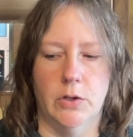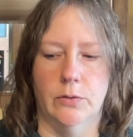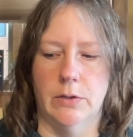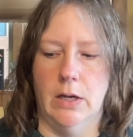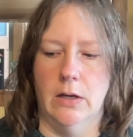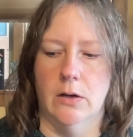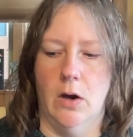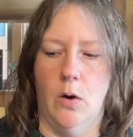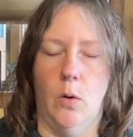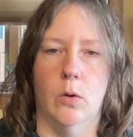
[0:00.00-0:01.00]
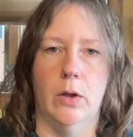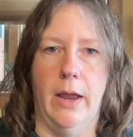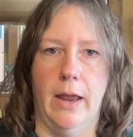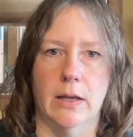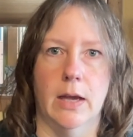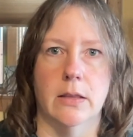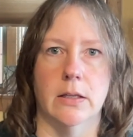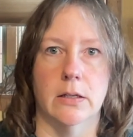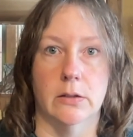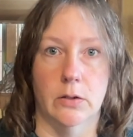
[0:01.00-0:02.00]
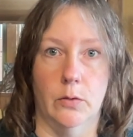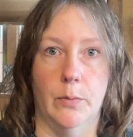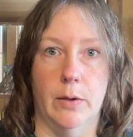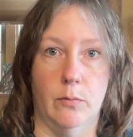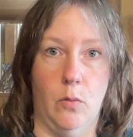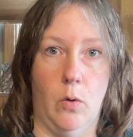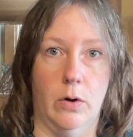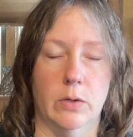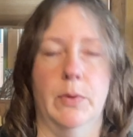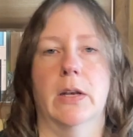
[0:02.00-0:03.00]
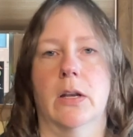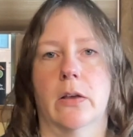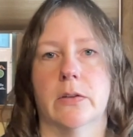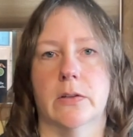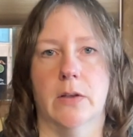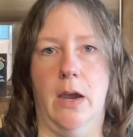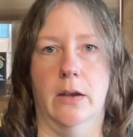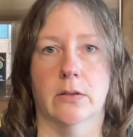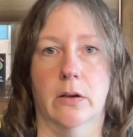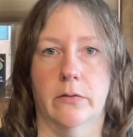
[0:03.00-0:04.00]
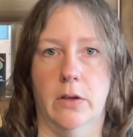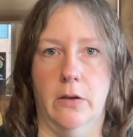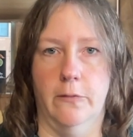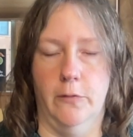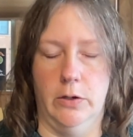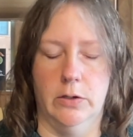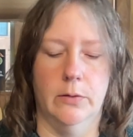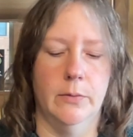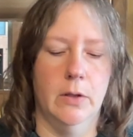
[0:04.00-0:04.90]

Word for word: you'll need a whole hank and then a little bit more depending on the size of the foot.